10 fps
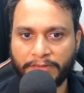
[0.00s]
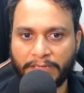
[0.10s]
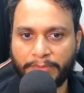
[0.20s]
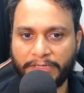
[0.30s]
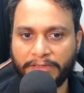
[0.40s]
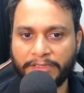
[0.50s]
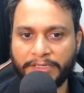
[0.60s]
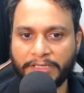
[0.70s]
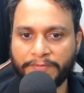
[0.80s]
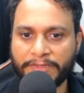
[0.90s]
I mean in the
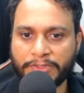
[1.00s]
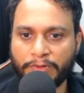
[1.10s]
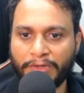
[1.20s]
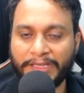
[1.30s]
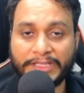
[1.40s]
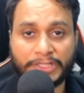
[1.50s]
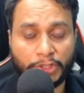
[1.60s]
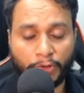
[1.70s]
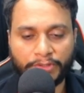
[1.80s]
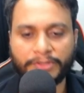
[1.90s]
DFS call, is
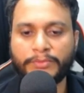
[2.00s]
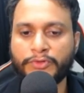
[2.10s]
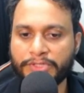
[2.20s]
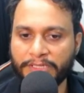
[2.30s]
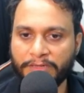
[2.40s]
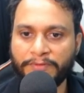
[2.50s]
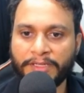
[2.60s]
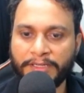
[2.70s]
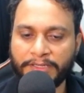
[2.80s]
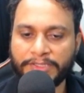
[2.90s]
not the most
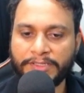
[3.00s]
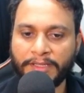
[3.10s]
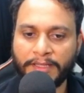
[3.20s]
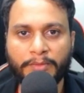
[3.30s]
significant digit,